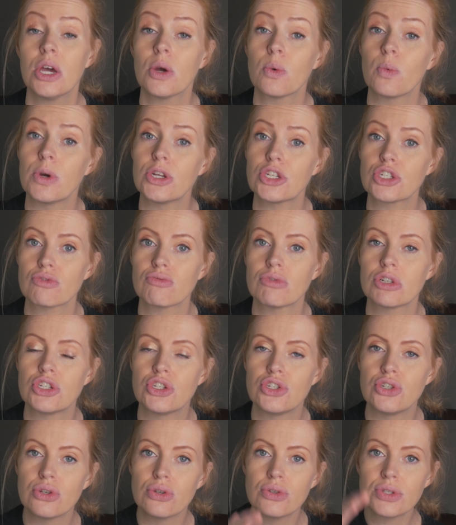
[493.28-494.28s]
which
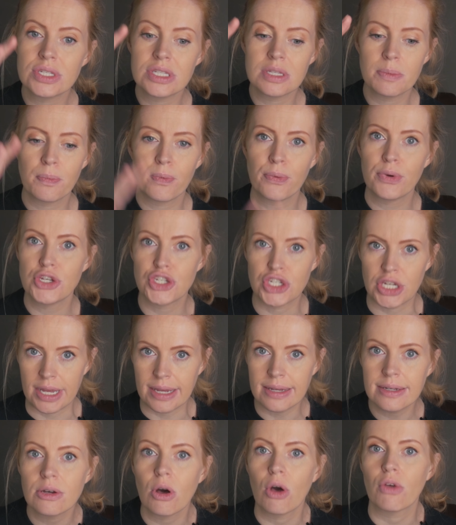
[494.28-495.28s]
reduce the
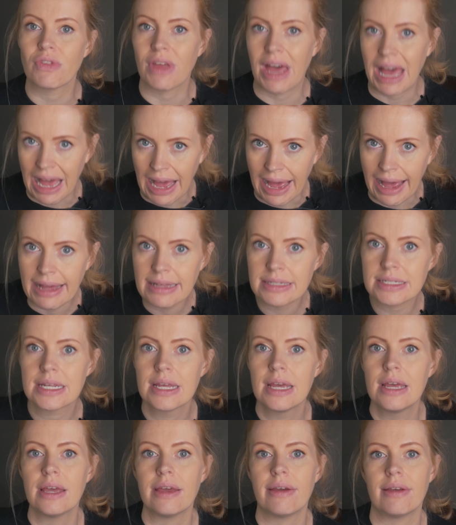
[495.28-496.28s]
pressure on the heart
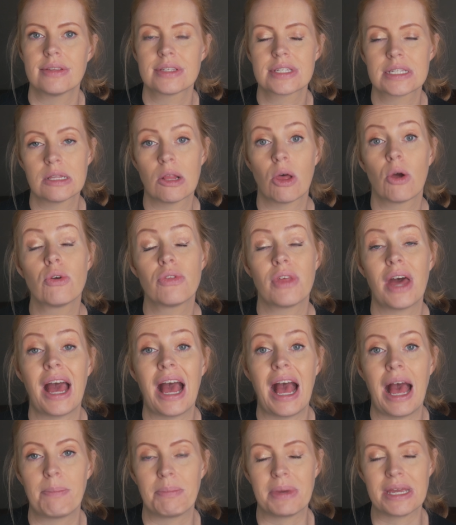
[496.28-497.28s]
and slow the
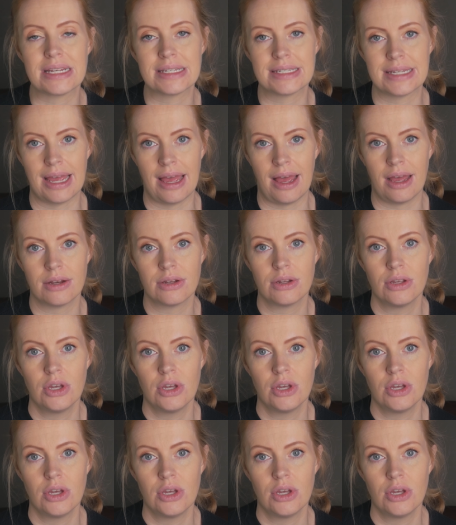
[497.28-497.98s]
heartbeat down.